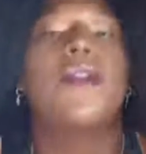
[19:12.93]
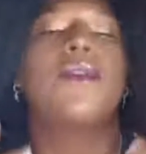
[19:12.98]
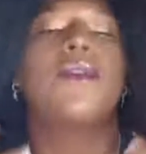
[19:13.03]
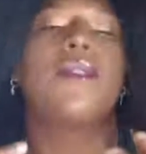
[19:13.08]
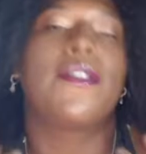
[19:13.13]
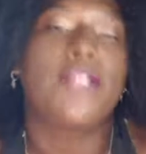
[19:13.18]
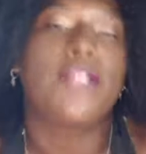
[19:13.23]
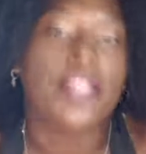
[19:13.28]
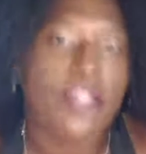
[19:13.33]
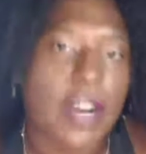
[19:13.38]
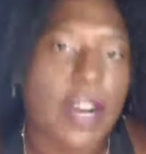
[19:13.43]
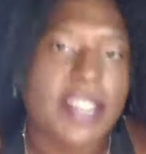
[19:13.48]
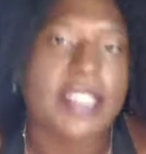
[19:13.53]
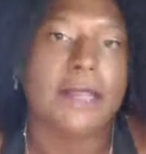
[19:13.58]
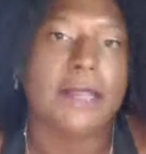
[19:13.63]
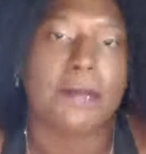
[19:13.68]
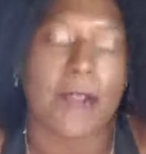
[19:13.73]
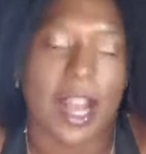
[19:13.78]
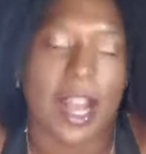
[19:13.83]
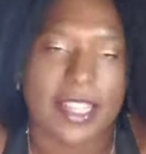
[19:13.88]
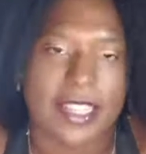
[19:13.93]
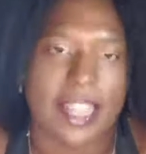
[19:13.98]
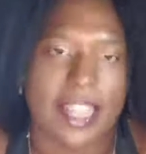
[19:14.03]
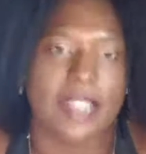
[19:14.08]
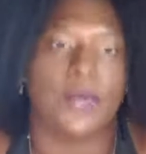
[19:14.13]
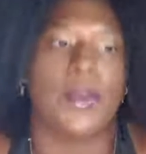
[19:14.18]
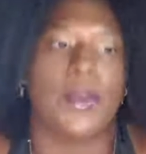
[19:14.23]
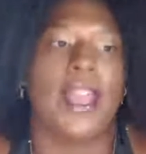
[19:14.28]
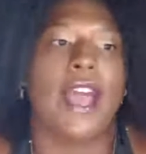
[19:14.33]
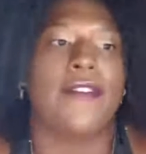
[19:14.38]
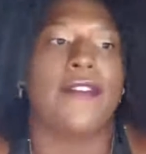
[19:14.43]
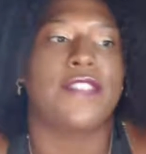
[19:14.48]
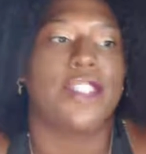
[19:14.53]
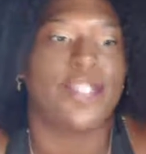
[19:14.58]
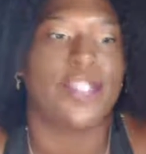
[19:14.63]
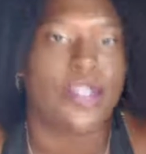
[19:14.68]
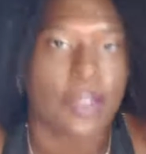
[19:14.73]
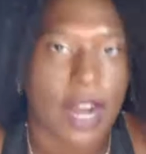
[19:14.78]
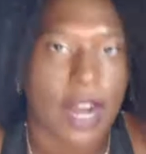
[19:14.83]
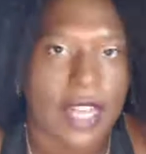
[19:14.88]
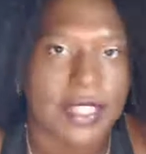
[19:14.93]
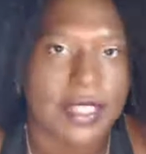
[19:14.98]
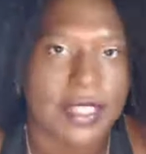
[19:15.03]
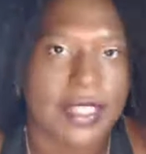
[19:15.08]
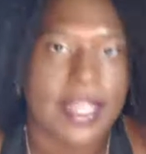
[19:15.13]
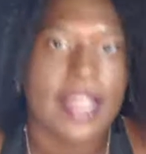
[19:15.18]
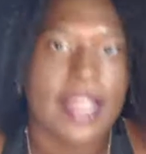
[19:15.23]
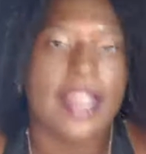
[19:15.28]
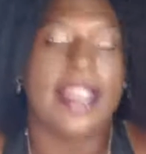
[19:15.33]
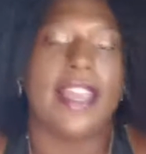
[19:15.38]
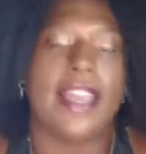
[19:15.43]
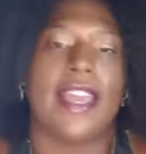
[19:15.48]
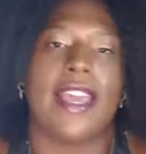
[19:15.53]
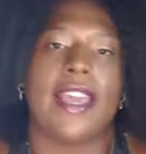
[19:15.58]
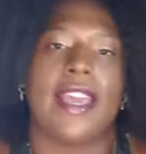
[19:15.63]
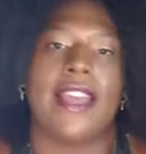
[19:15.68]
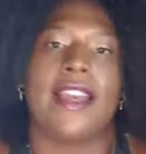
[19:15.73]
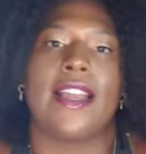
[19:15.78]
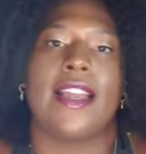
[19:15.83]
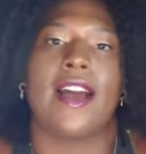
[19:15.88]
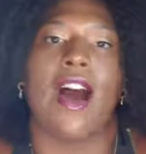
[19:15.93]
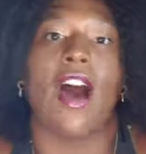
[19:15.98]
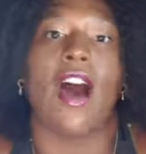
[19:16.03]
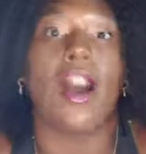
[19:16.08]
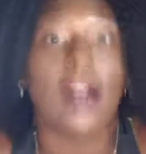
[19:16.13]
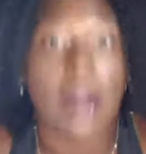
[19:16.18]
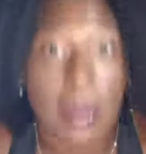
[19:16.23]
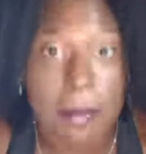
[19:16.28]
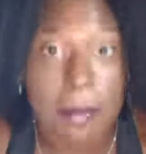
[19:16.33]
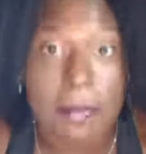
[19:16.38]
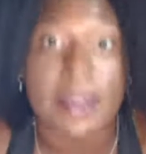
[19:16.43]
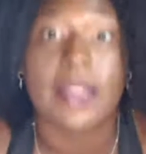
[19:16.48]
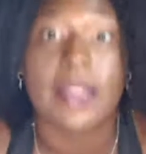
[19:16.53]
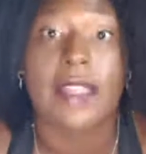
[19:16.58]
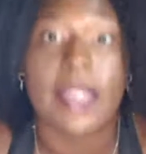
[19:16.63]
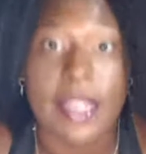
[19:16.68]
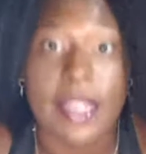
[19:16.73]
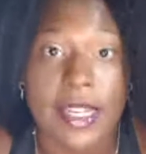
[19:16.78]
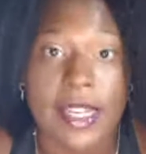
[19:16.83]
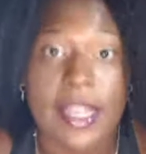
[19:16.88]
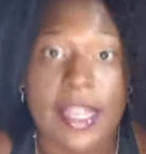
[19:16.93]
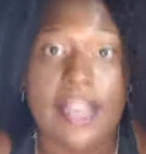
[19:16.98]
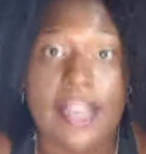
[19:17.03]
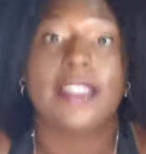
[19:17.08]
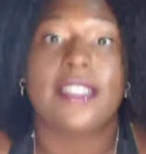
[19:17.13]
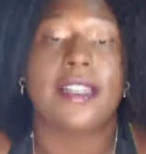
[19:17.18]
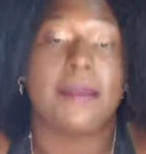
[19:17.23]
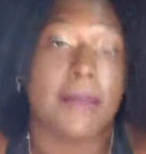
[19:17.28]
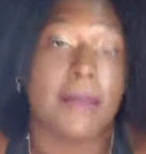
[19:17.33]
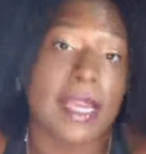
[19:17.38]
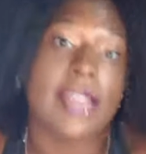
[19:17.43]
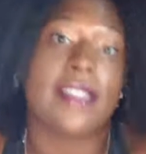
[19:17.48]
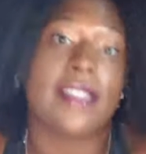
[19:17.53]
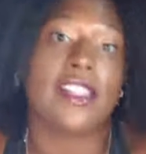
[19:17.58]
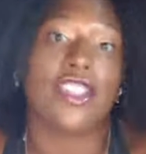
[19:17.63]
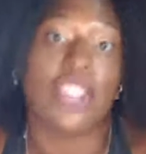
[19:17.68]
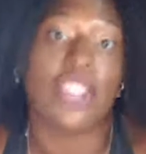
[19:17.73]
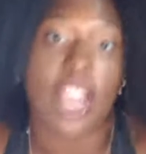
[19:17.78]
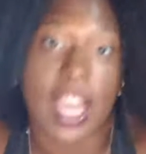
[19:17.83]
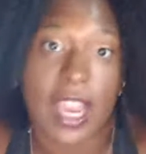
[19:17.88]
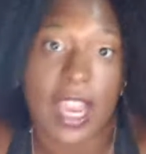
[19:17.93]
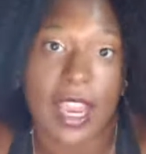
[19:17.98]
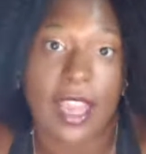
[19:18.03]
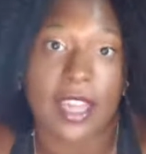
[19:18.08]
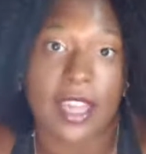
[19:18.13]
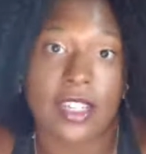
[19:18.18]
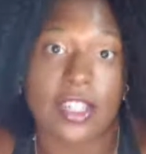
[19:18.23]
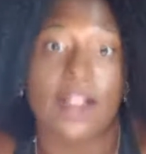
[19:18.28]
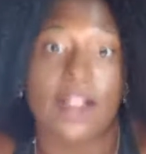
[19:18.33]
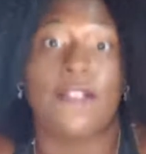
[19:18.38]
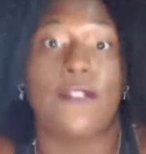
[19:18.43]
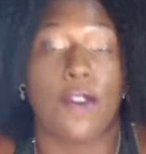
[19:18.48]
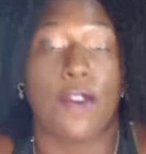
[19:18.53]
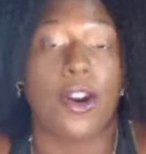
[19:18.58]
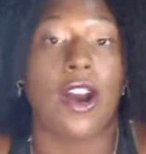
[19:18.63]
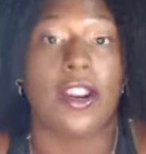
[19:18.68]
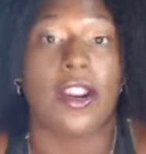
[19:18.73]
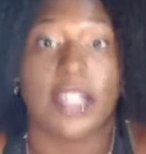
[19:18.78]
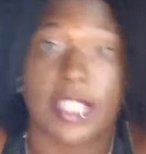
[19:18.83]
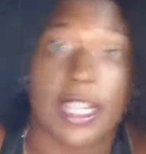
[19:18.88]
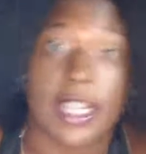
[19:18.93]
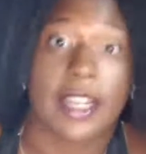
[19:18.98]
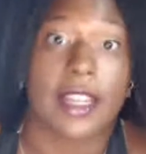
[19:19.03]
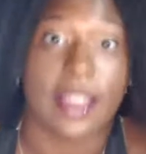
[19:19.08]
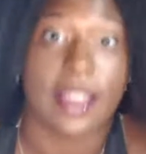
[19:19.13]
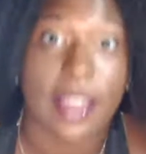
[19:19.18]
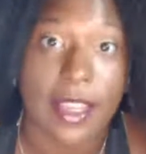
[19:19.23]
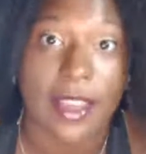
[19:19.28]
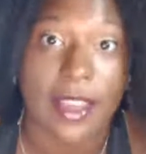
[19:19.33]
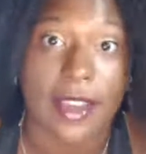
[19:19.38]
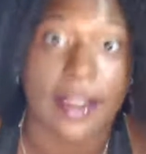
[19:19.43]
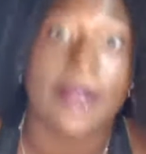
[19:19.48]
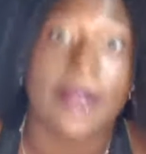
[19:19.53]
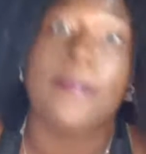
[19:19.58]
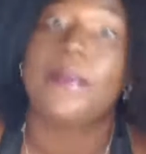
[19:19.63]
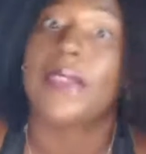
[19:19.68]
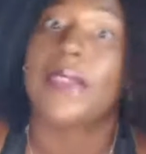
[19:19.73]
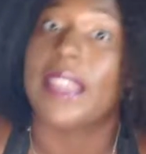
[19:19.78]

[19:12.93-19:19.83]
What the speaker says: We have to trust the process. We have to trust in our ability to make the change for our stinking thinking.